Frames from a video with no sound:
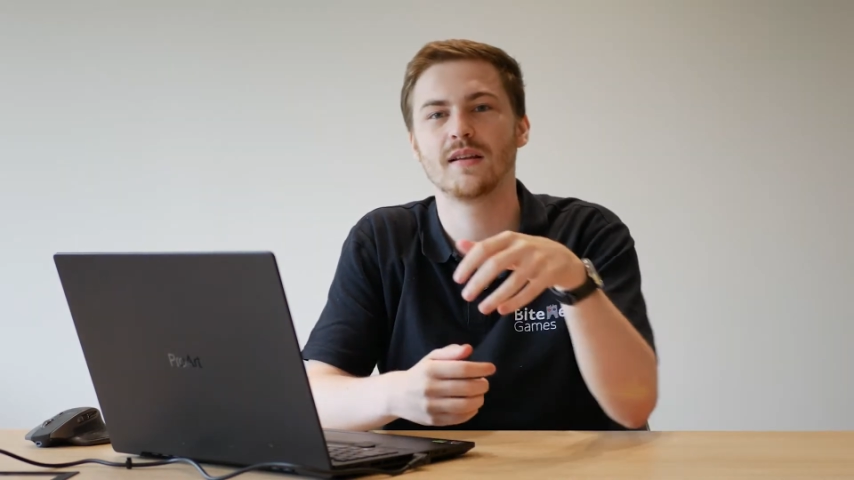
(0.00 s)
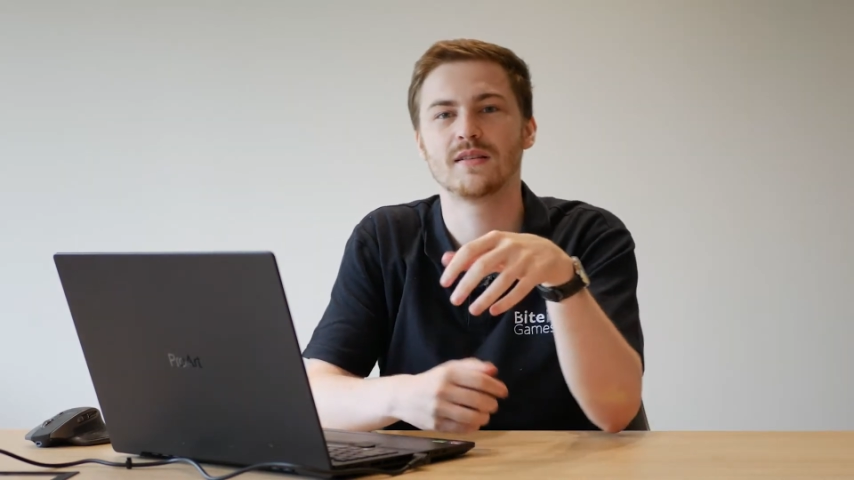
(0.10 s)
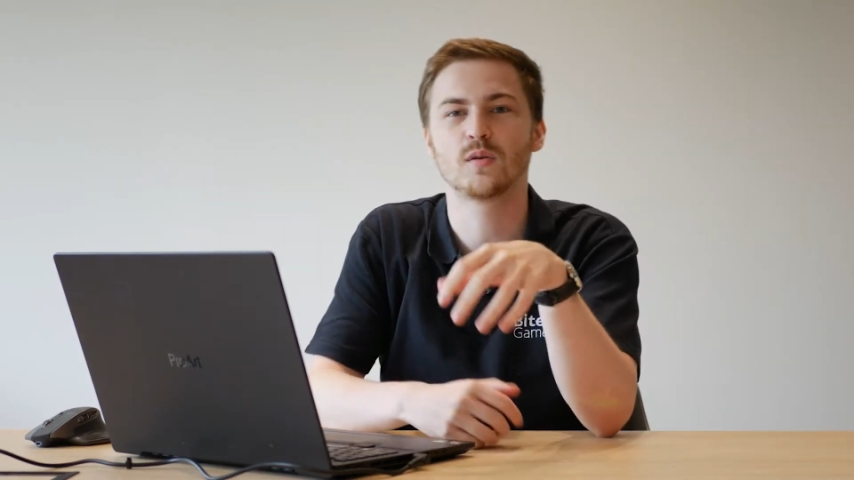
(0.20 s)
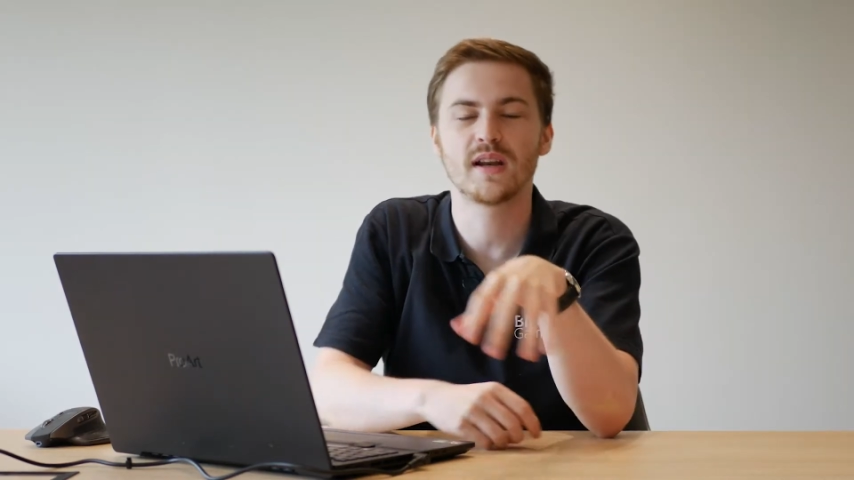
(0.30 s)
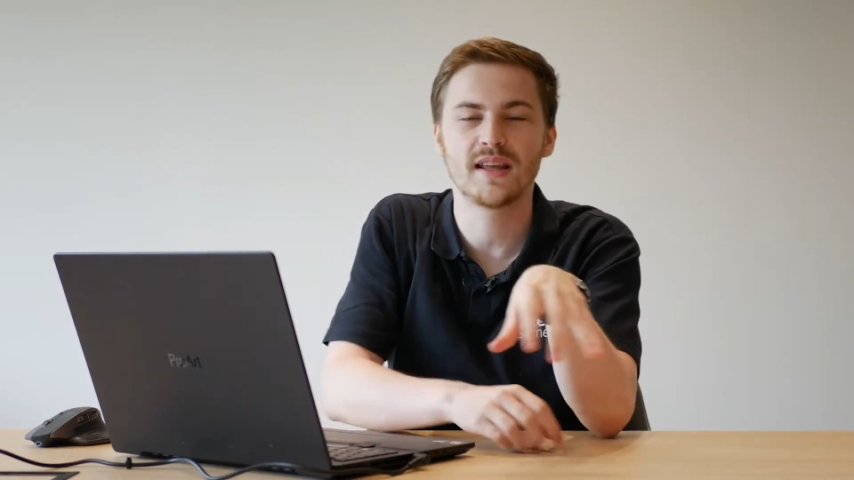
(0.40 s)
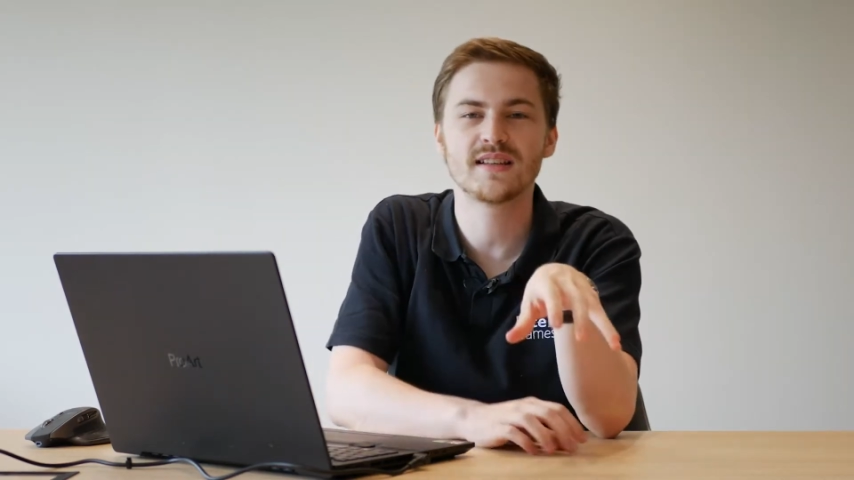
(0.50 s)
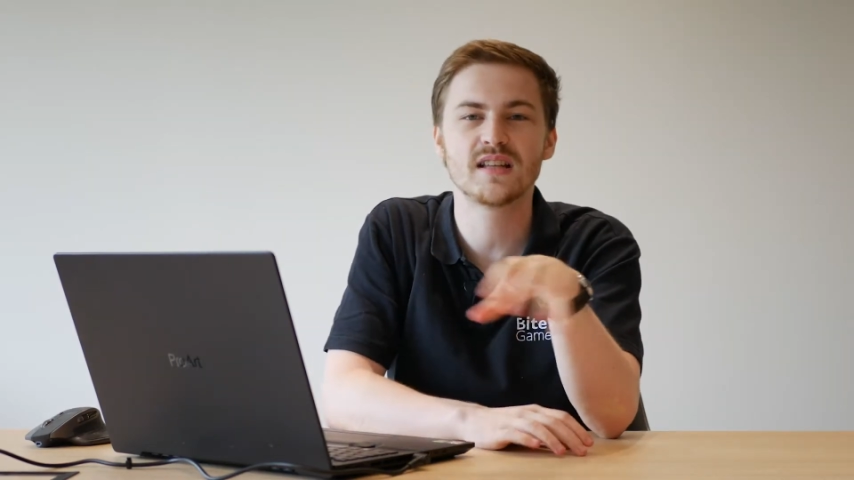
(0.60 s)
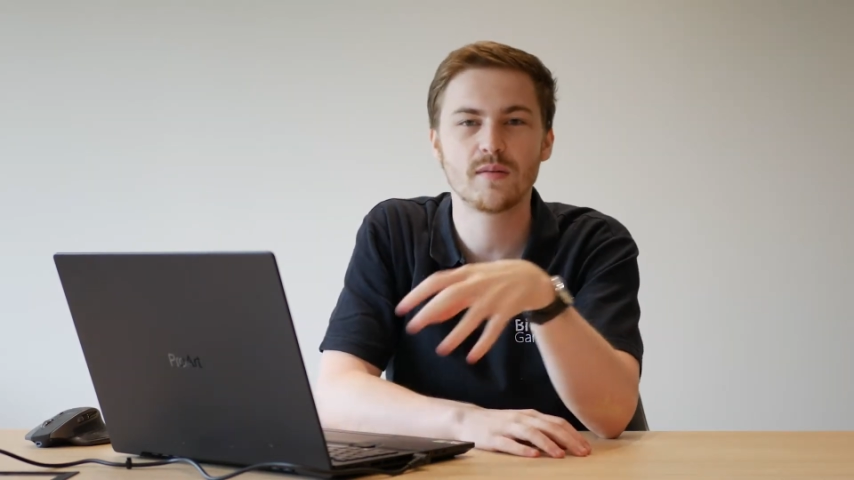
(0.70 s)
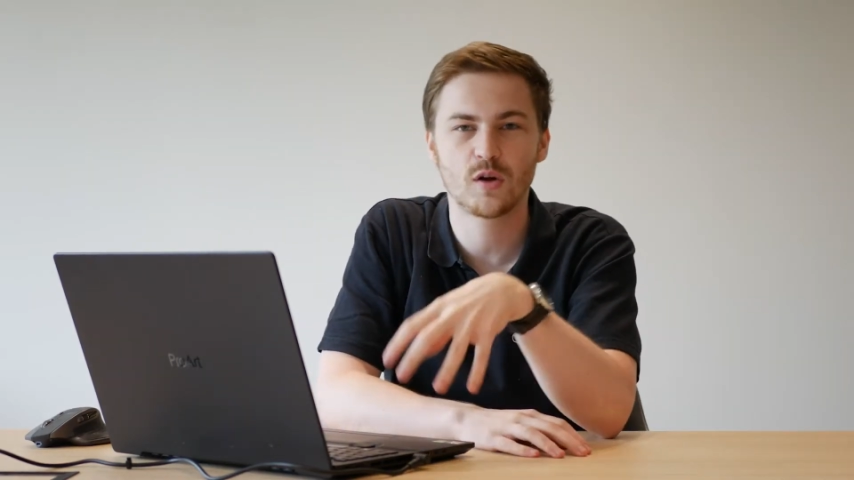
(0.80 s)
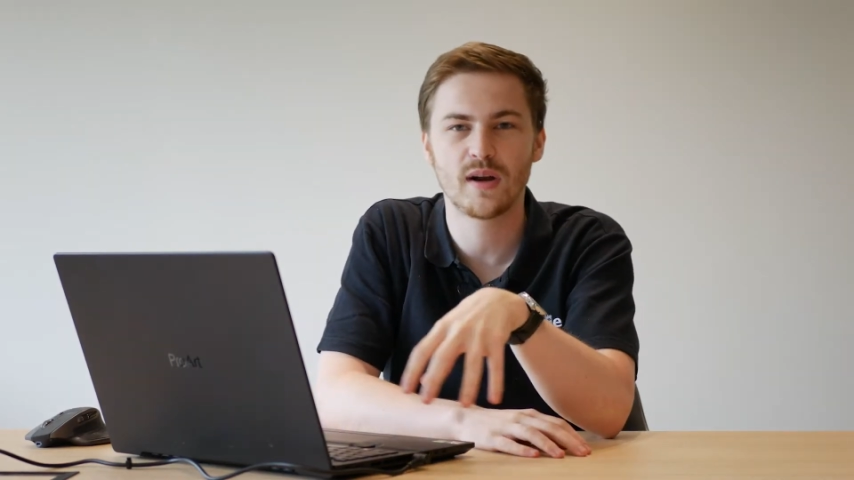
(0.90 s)
you can
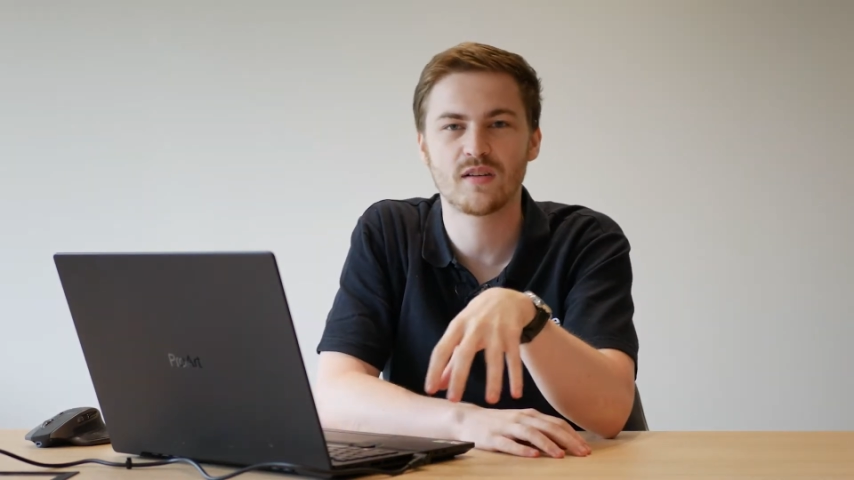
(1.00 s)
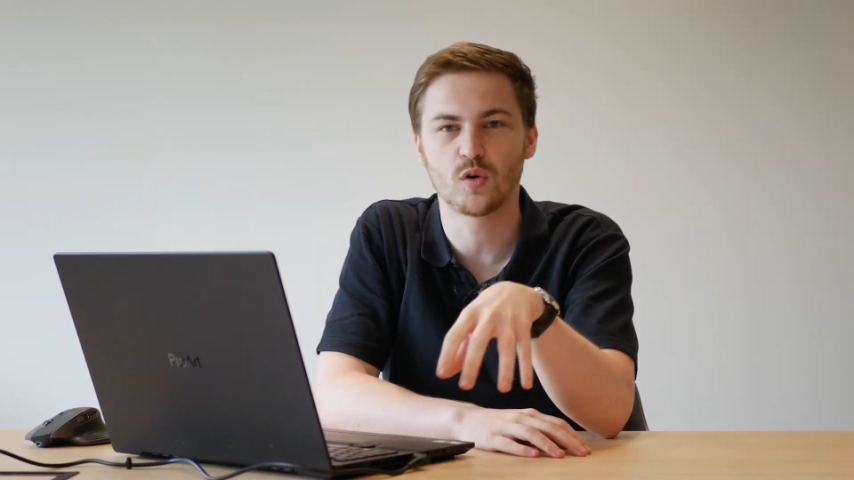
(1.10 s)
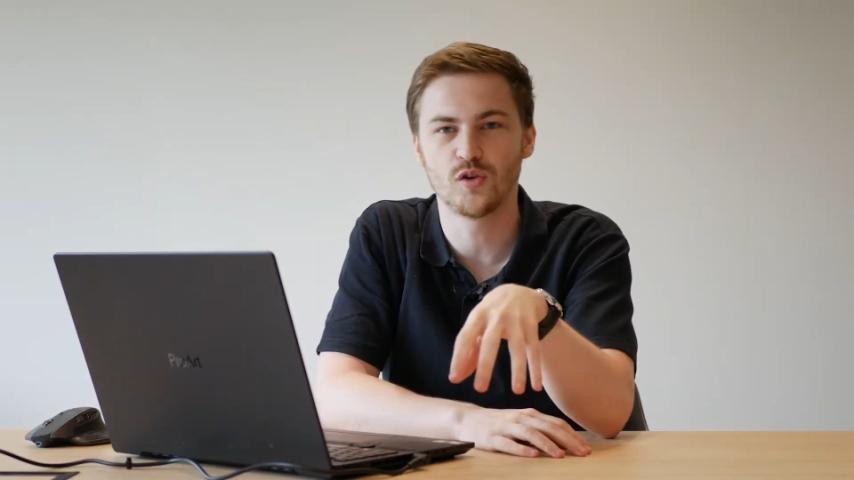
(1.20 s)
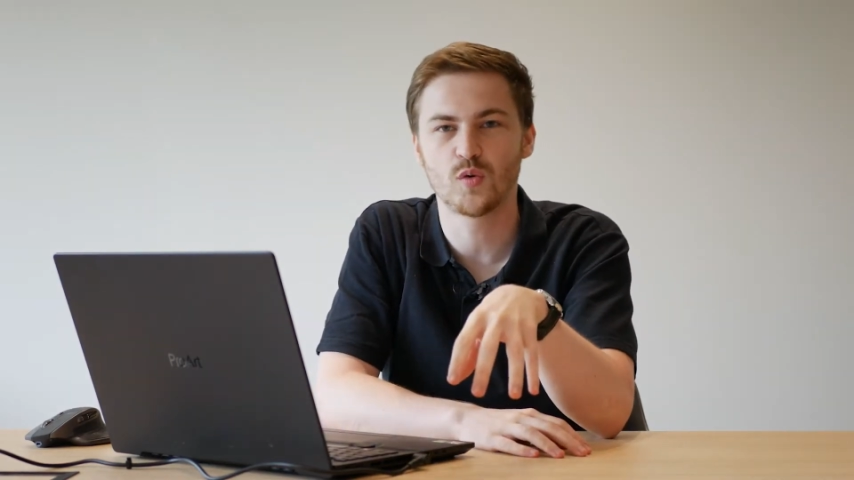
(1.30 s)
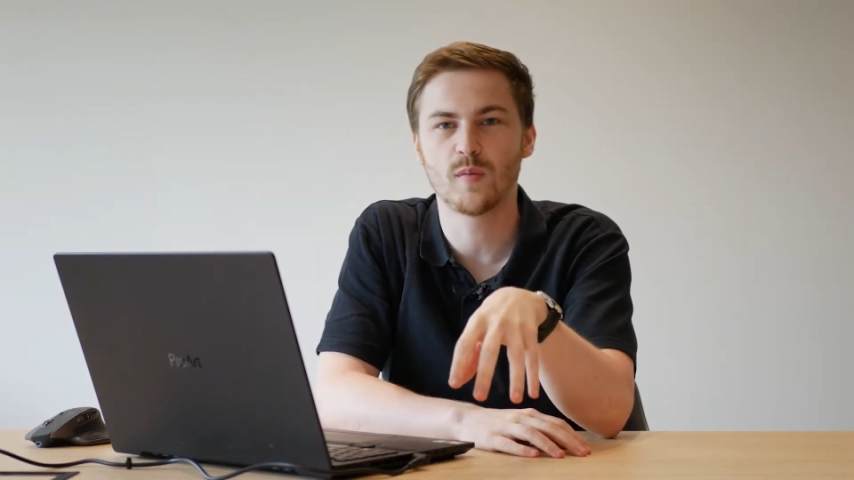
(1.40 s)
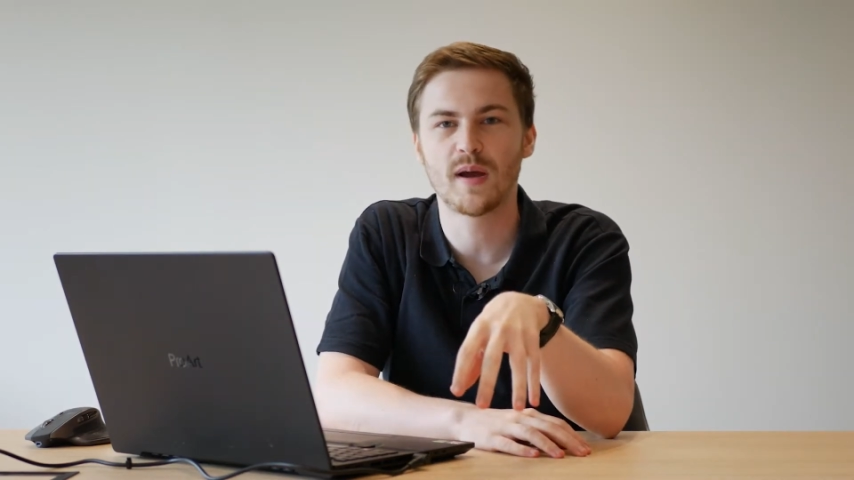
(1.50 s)
easily create control